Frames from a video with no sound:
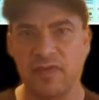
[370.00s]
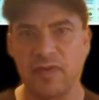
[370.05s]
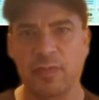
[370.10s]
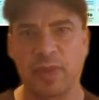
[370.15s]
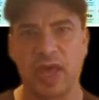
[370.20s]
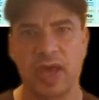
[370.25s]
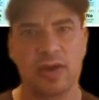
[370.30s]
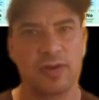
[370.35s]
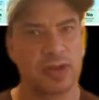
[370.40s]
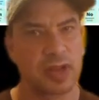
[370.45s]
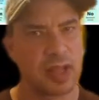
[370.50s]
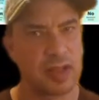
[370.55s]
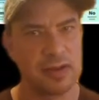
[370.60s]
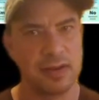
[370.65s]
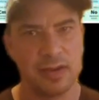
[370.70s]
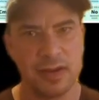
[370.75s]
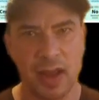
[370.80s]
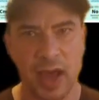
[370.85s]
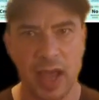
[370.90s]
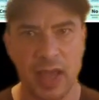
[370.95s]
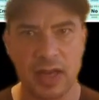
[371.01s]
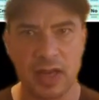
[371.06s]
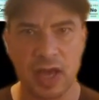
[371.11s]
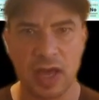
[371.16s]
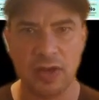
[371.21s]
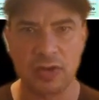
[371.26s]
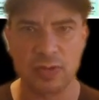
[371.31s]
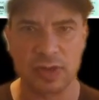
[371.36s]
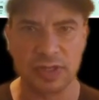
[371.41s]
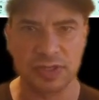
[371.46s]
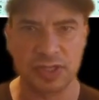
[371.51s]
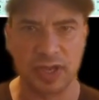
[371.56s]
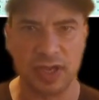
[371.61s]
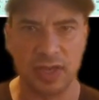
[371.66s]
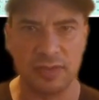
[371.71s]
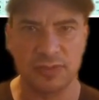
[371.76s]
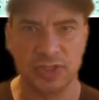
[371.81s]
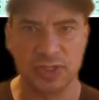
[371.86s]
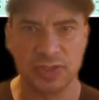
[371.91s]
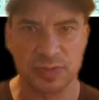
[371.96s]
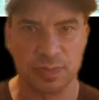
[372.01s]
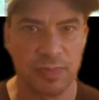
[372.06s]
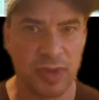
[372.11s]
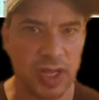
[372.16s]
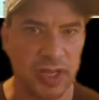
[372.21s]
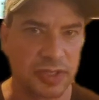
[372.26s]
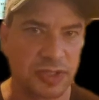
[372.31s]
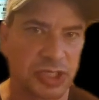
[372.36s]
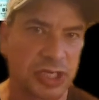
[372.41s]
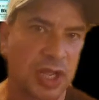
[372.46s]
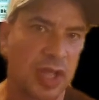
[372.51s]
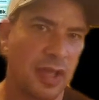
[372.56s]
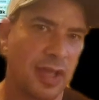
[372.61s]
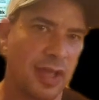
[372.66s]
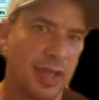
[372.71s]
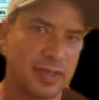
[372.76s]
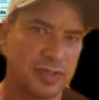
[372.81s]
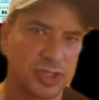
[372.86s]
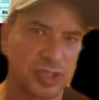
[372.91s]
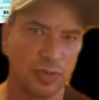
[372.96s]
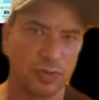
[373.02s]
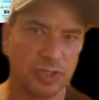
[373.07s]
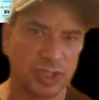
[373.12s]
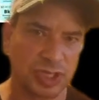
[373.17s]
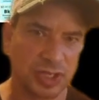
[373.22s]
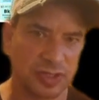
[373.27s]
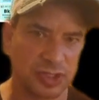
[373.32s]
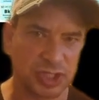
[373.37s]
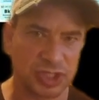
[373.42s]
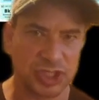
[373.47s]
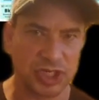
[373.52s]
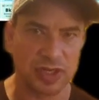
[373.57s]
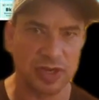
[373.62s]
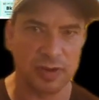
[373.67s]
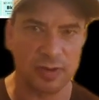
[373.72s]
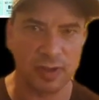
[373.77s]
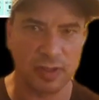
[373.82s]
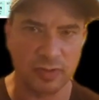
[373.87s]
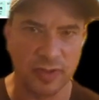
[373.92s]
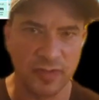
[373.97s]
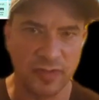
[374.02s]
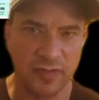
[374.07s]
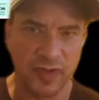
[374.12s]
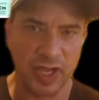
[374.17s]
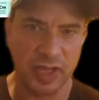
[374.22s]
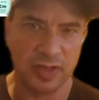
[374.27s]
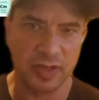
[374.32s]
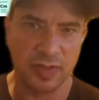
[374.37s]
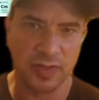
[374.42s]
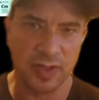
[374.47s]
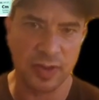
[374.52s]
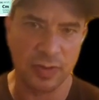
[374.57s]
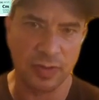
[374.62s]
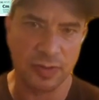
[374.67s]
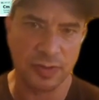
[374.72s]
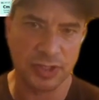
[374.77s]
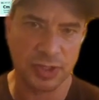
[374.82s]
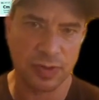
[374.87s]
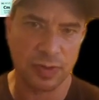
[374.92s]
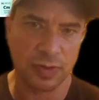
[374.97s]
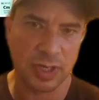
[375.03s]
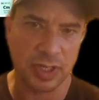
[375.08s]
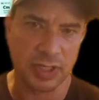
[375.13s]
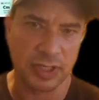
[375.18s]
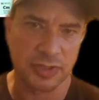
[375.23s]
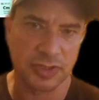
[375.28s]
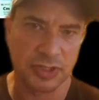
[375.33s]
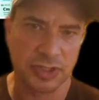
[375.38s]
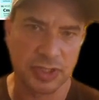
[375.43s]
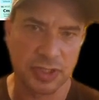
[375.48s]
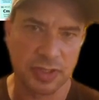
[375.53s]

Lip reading: about 900 times as much as you just generically find in the Earth's crust.